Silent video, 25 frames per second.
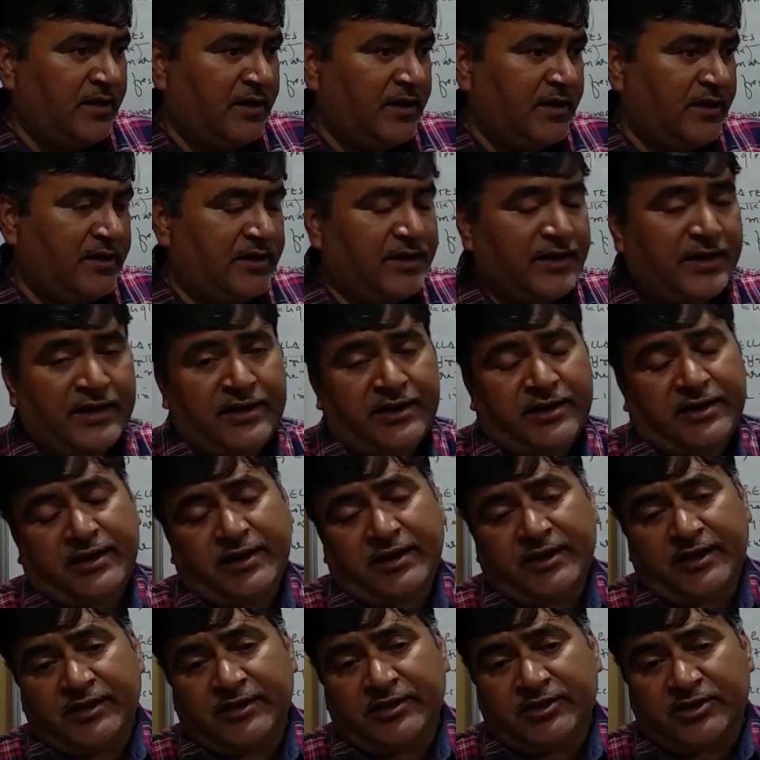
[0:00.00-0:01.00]

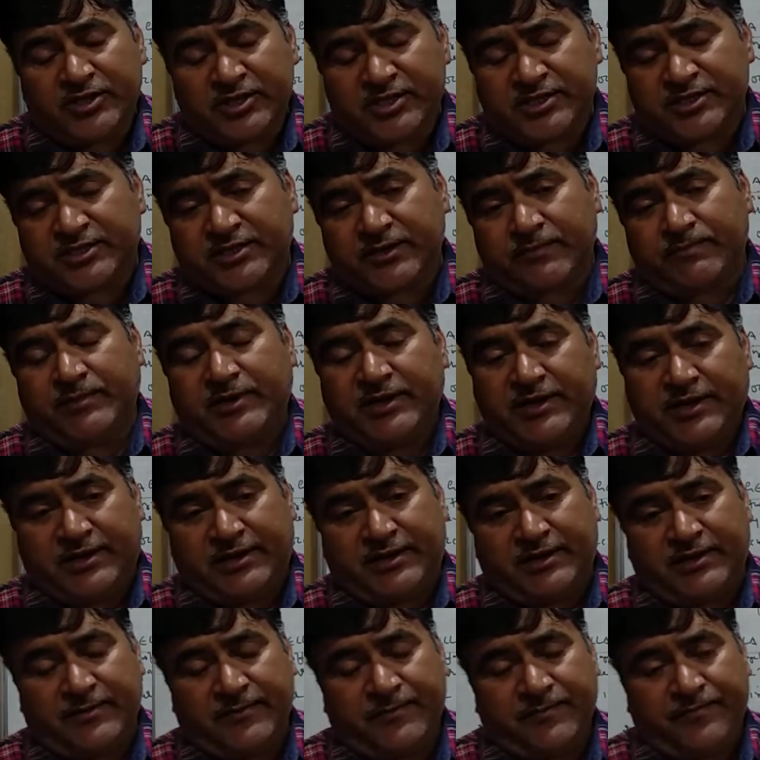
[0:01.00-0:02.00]
that in this chapter,